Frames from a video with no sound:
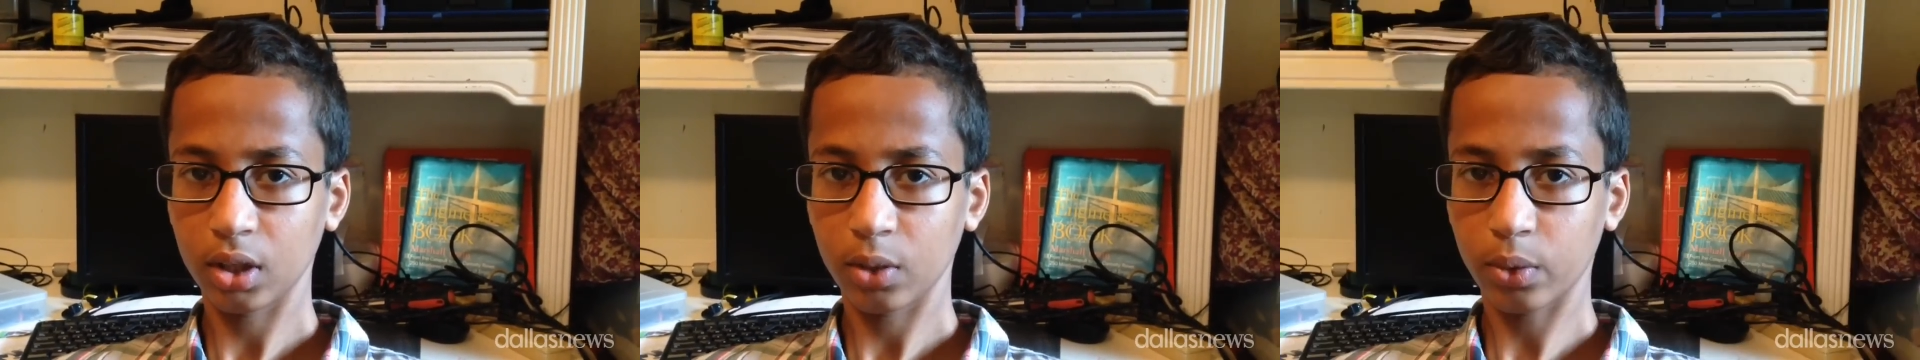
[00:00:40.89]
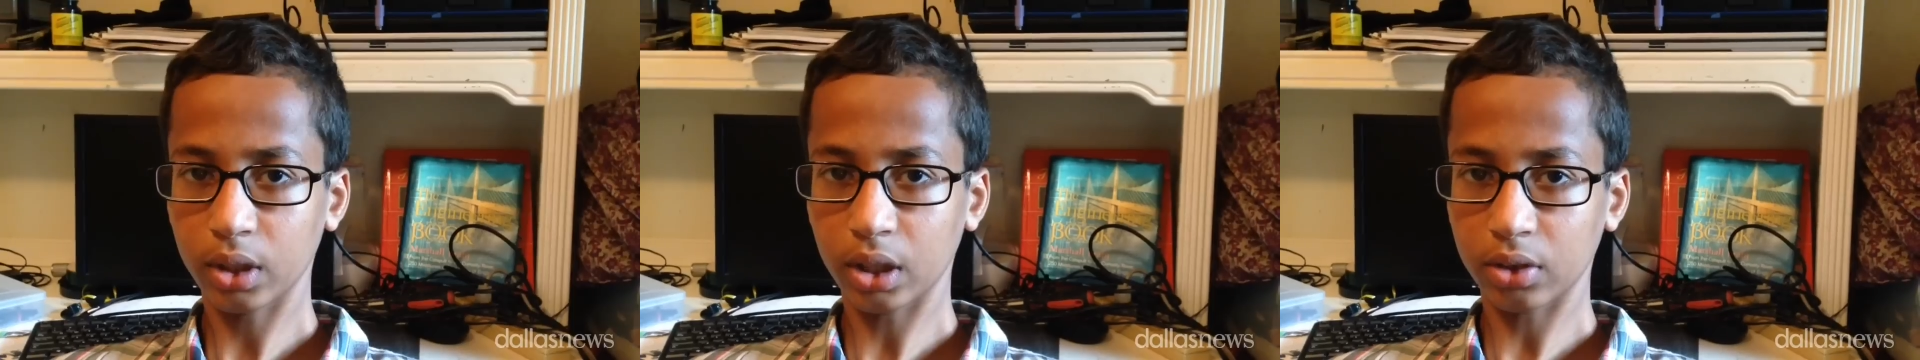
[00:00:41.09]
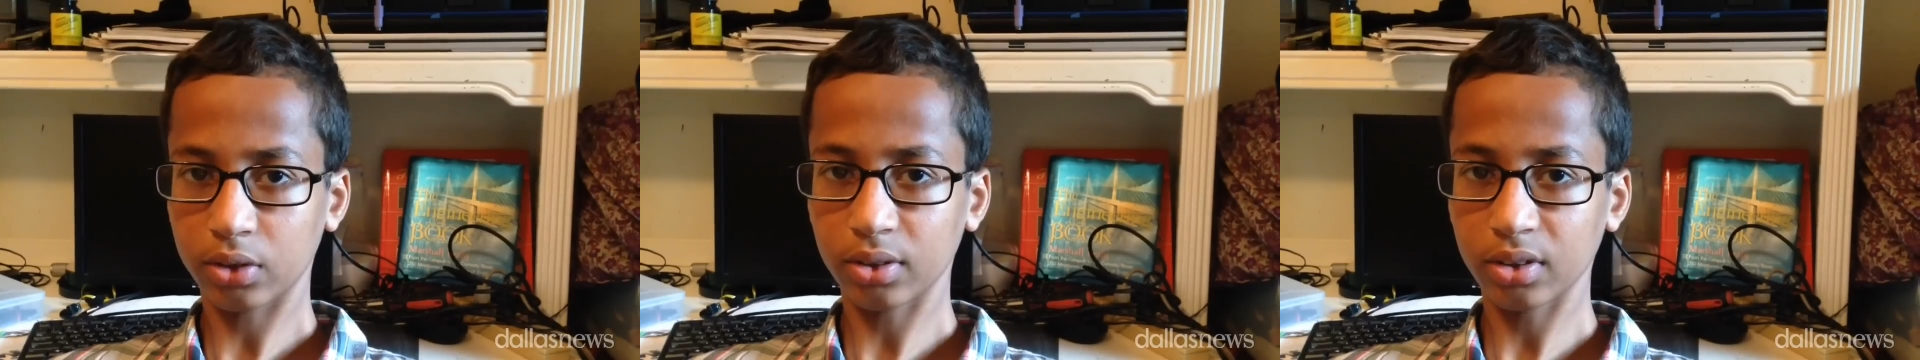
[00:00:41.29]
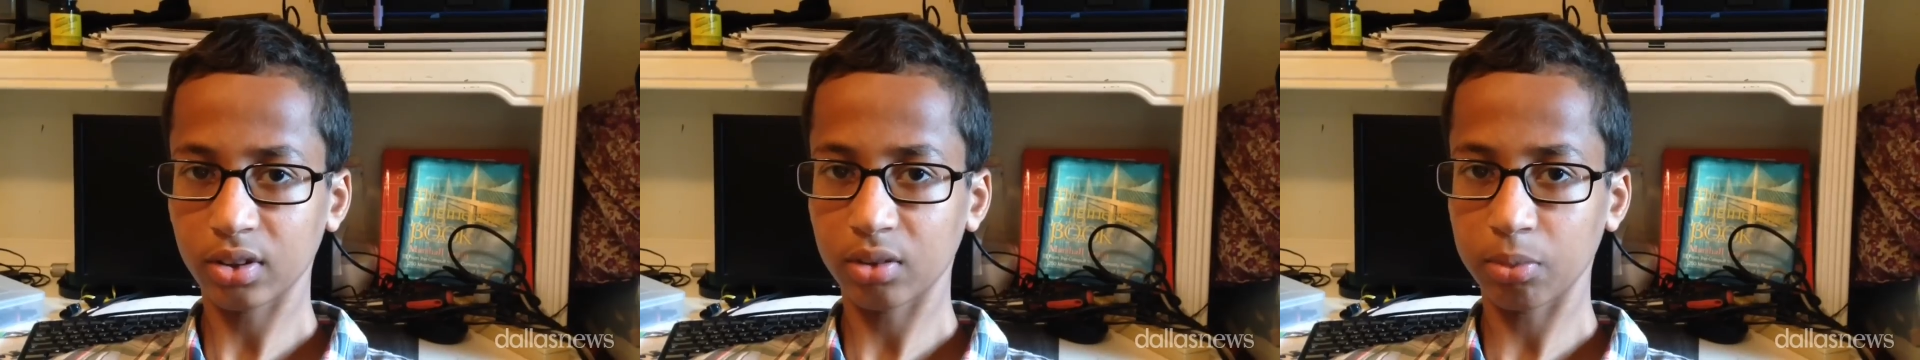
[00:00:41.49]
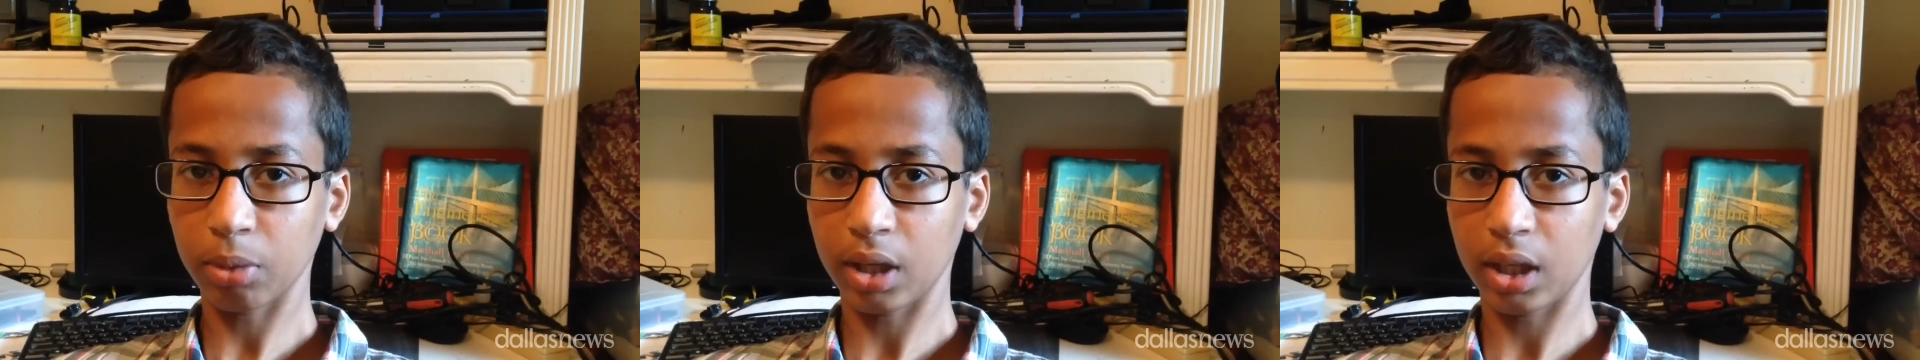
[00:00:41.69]
where they
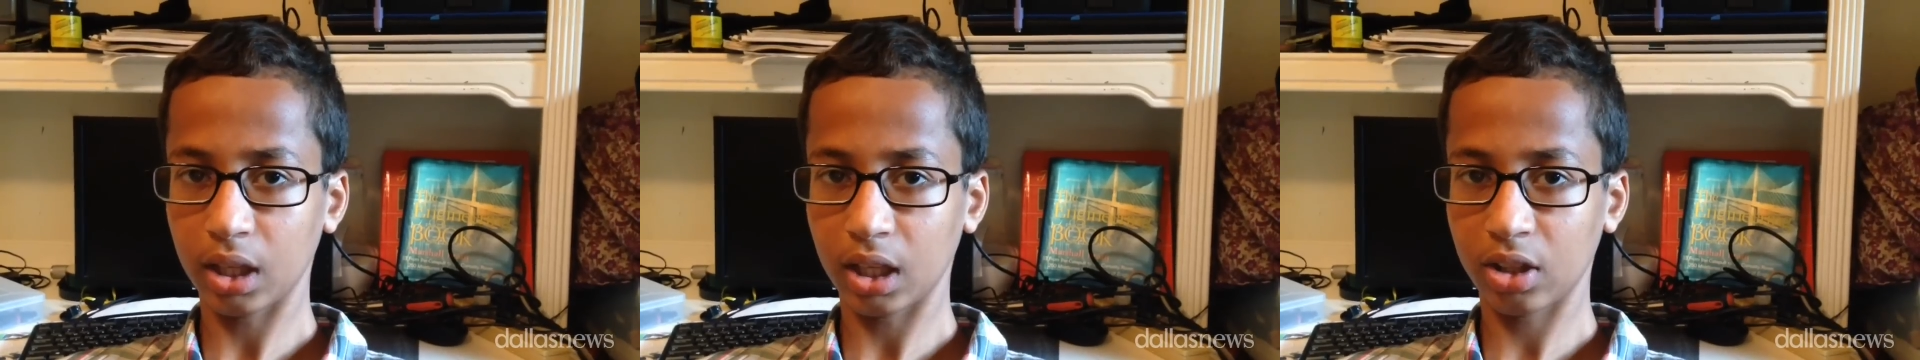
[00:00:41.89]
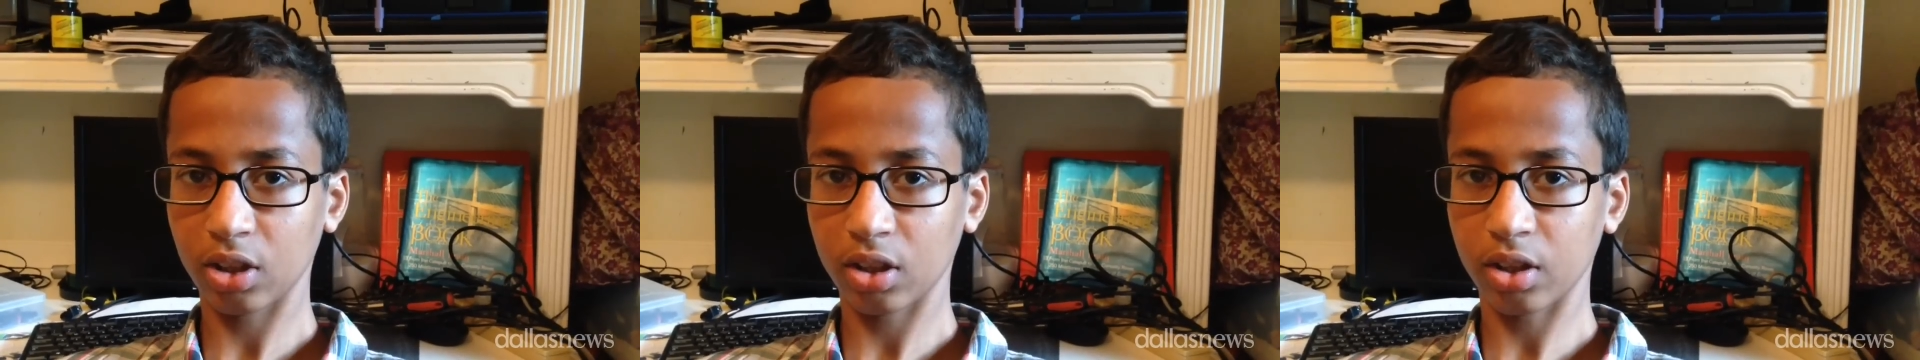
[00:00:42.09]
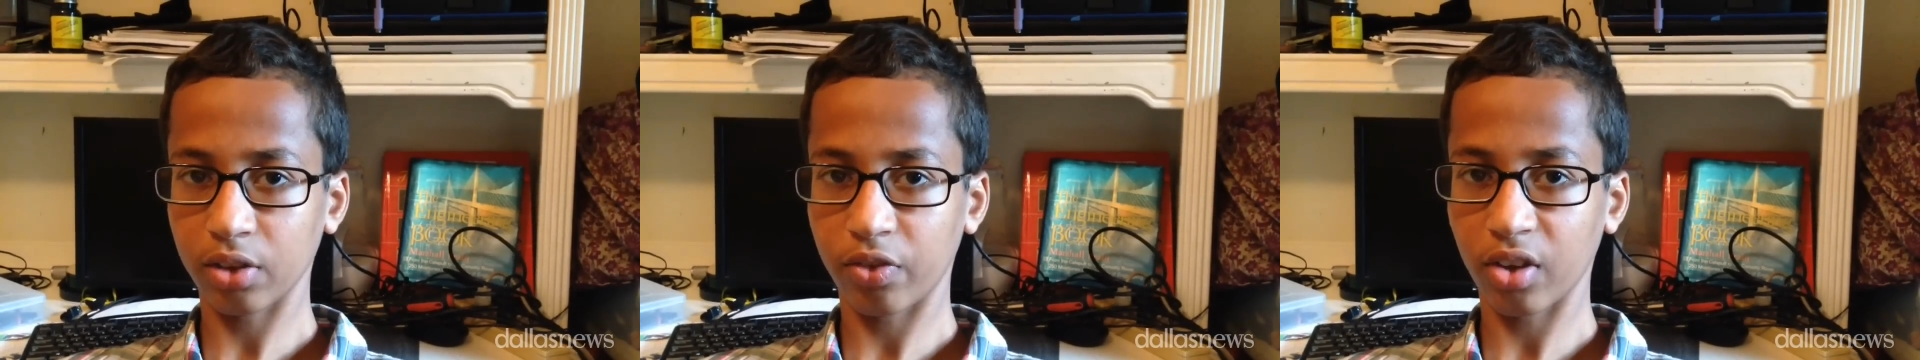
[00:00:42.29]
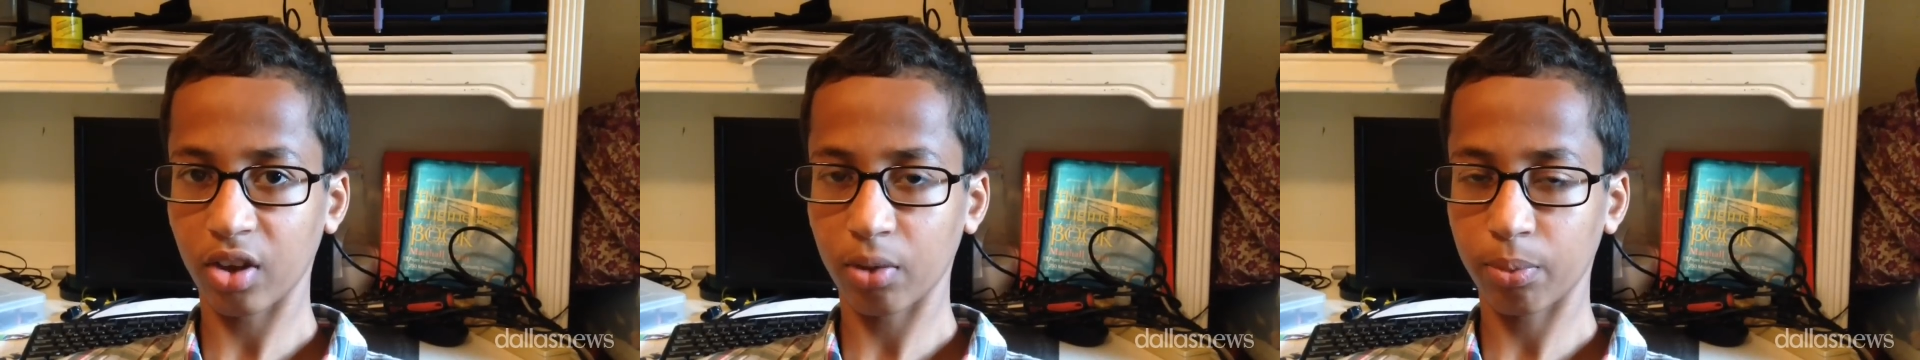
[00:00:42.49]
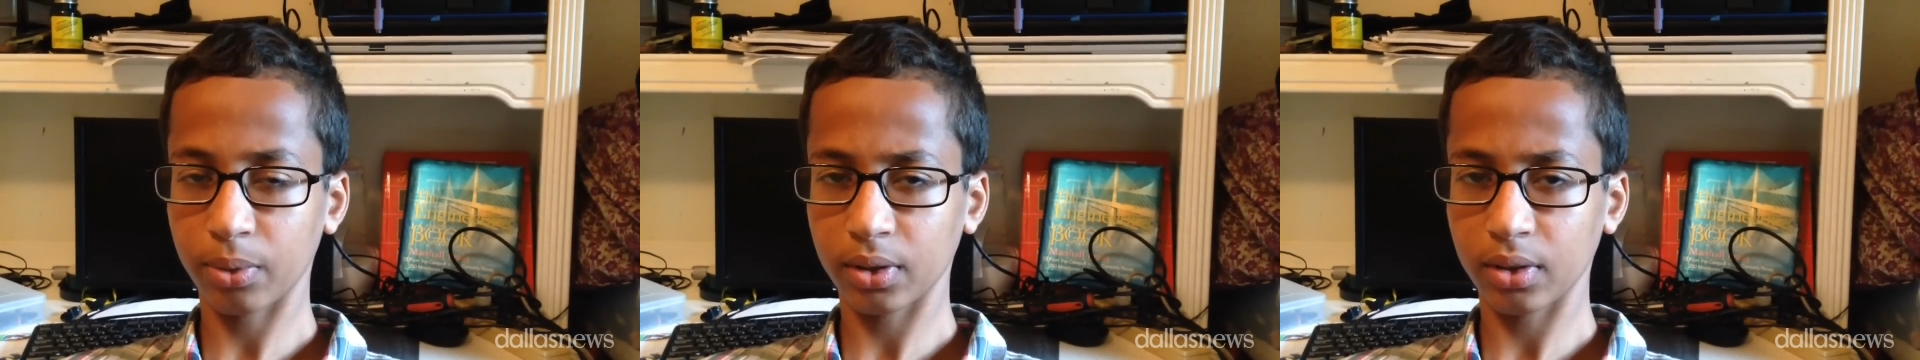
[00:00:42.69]
searched me, they took a
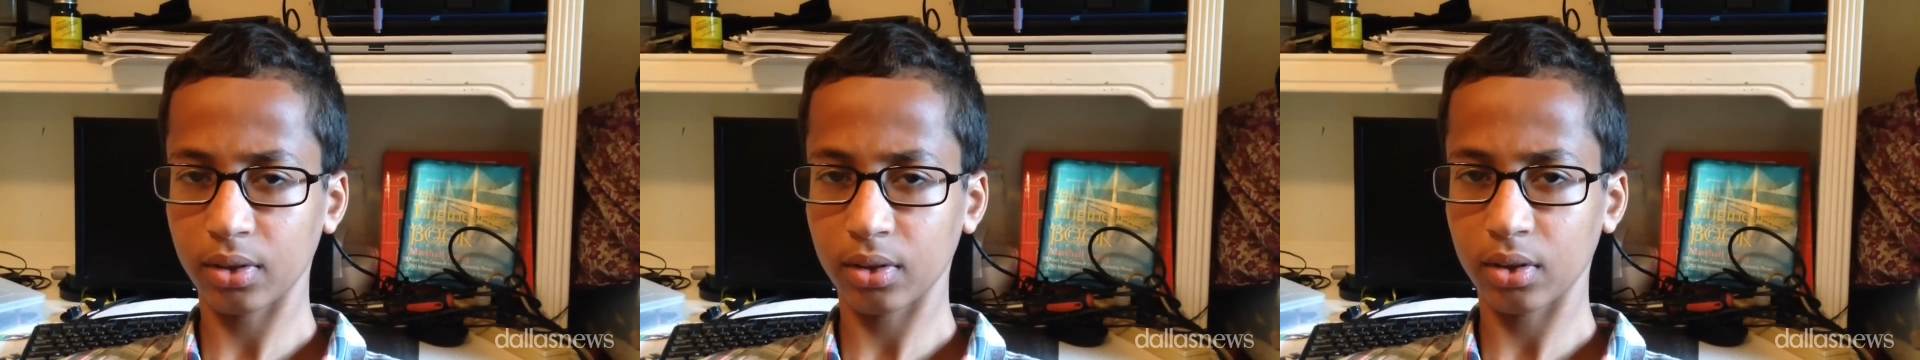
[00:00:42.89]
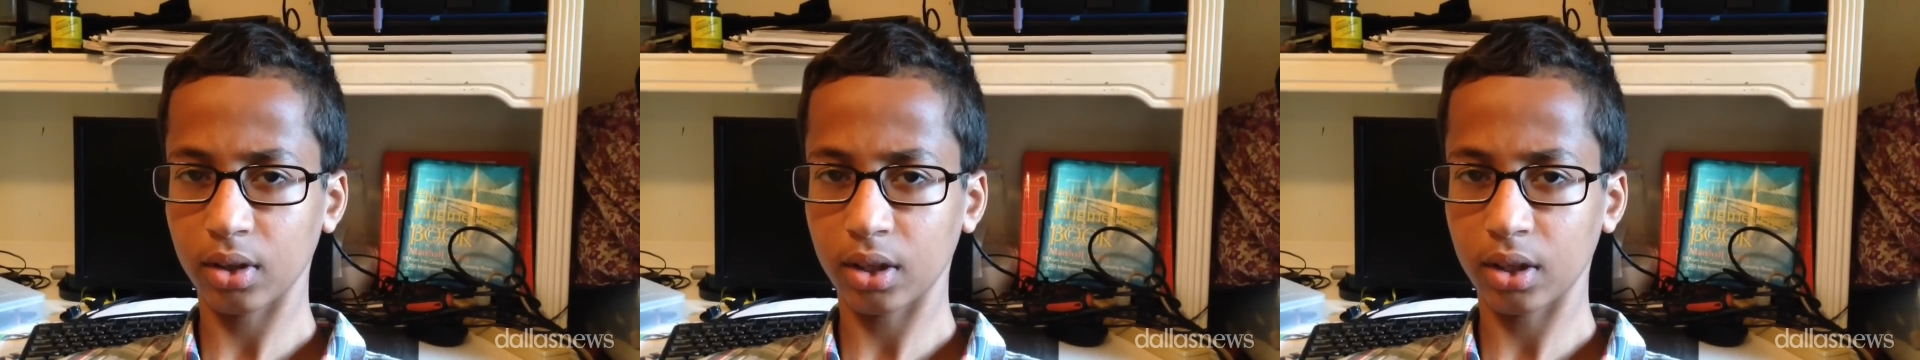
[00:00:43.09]
fingerprint